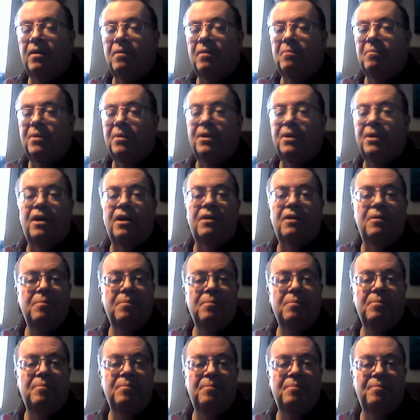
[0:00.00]
But no,
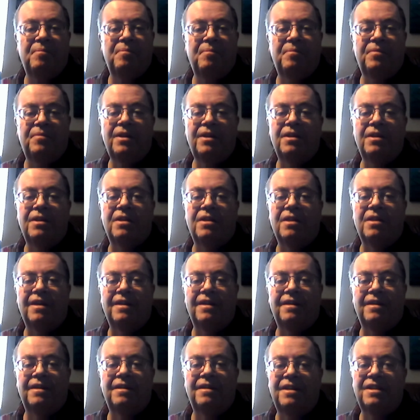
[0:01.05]
none of that
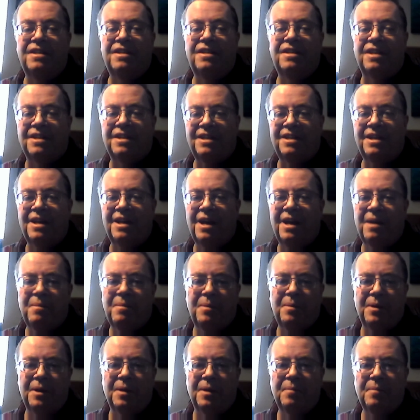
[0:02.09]
is actually
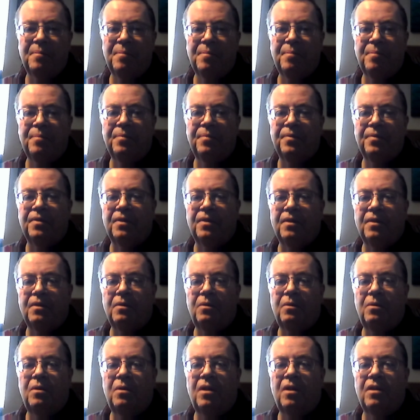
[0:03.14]
happening,
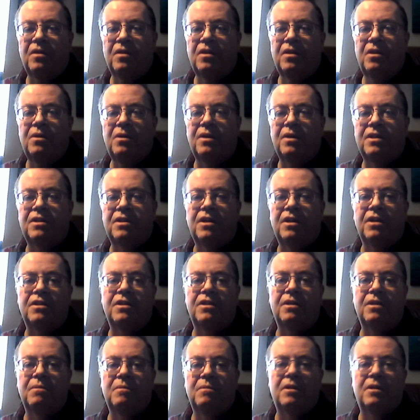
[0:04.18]
although the US does
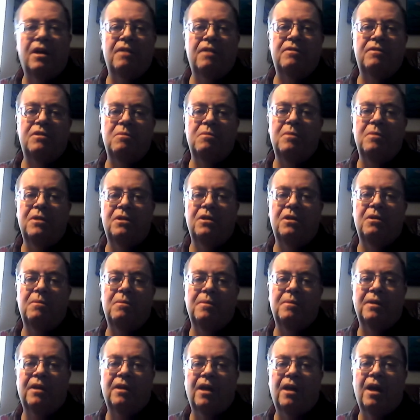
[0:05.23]
seem to have some
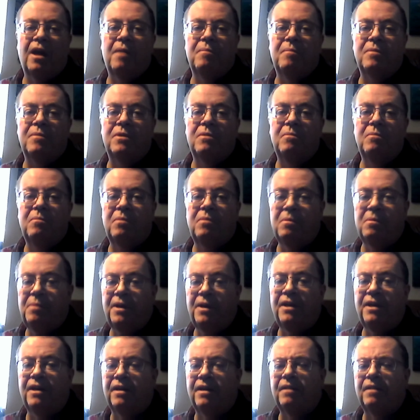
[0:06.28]
internment camps
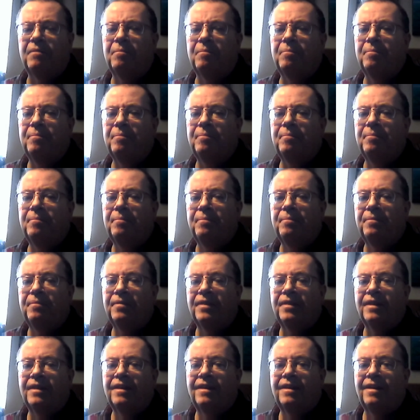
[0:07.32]
prepared.
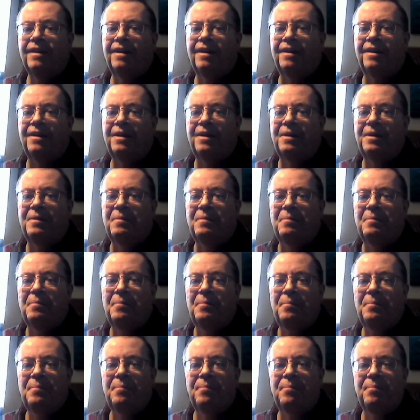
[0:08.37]

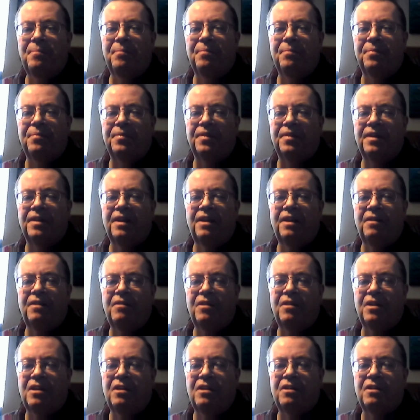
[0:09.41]
Here
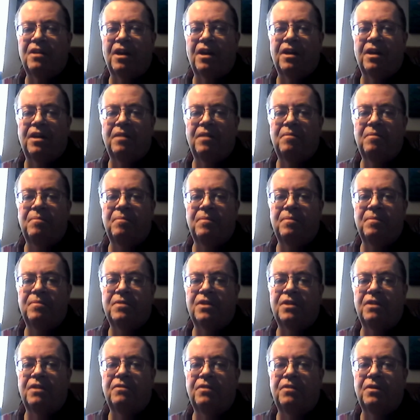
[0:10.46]
in the UK,
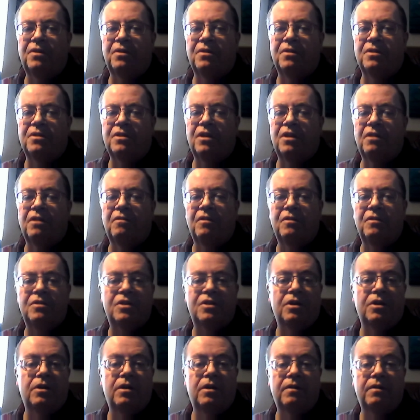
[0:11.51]
so far, there's no real
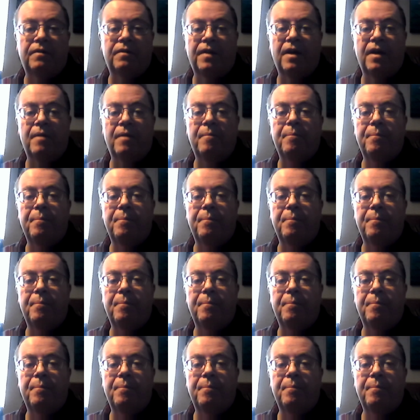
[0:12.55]
sign of that.